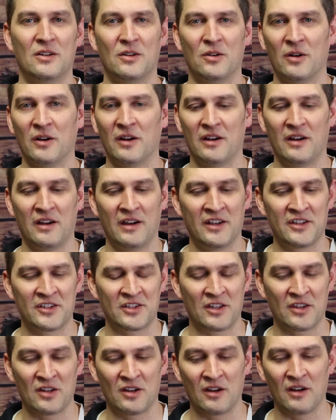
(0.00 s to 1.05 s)
Or as
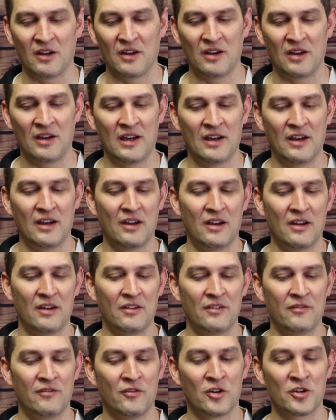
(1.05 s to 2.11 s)
other
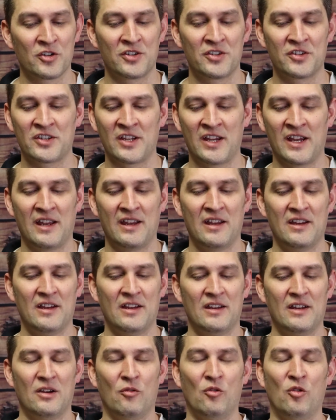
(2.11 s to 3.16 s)
versions say,
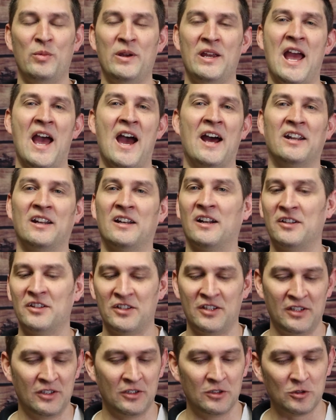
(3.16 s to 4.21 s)
"will be added
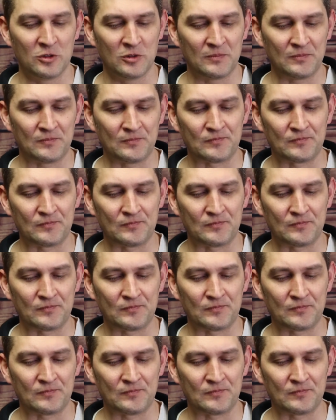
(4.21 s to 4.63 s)
unto you."